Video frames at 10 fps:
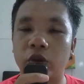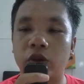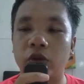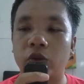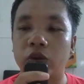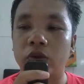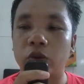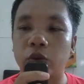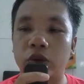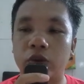Since
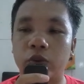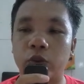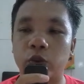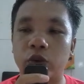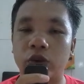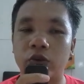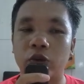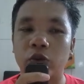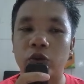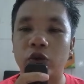then,
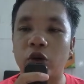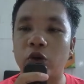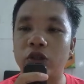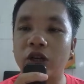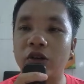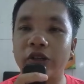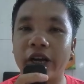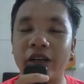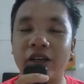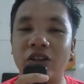my life has been
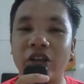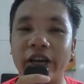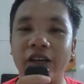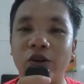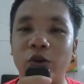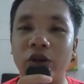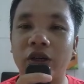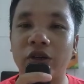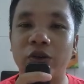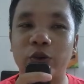more meaningful
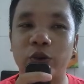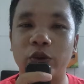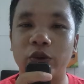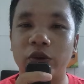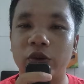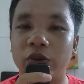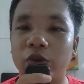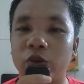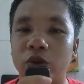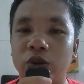than ever.
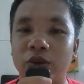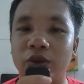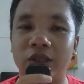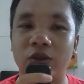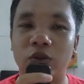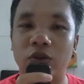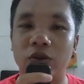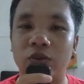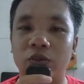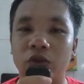After their
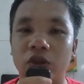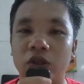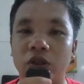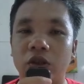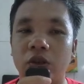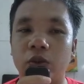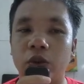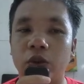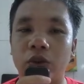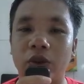vows,
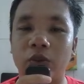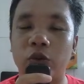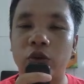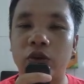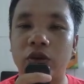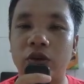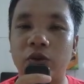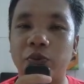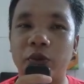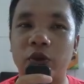Lucas and
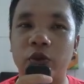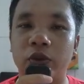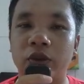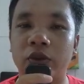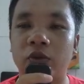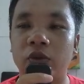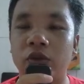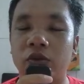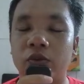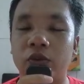Emma exchanged
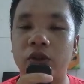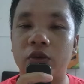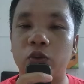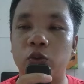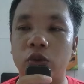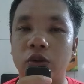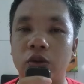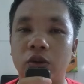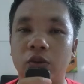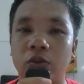rings,
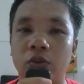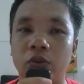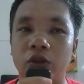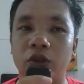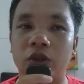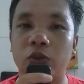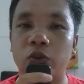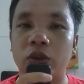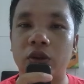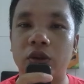simple but deeply
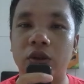meaningful.